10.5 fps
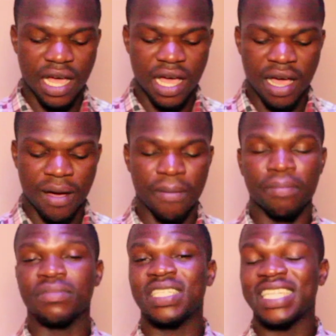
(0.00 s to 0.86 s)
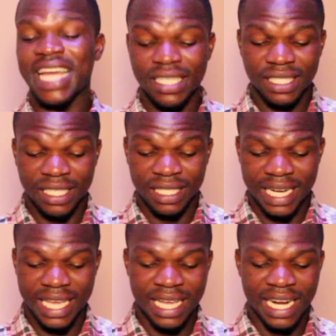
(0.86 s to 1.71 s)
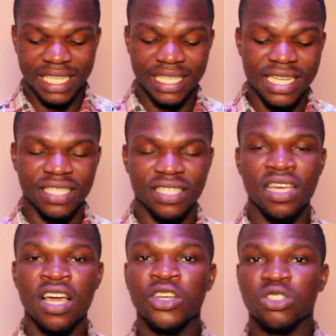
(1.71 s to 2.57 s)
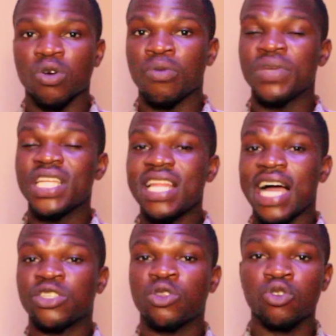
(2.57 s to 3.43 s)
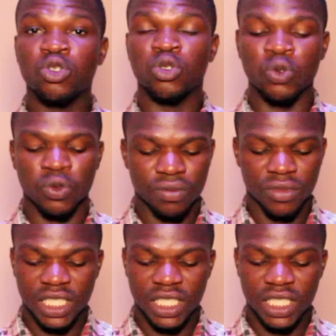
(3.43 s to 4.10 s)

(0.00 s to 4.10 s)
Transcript: 93 Ghana cedis, so meaning I sold 2.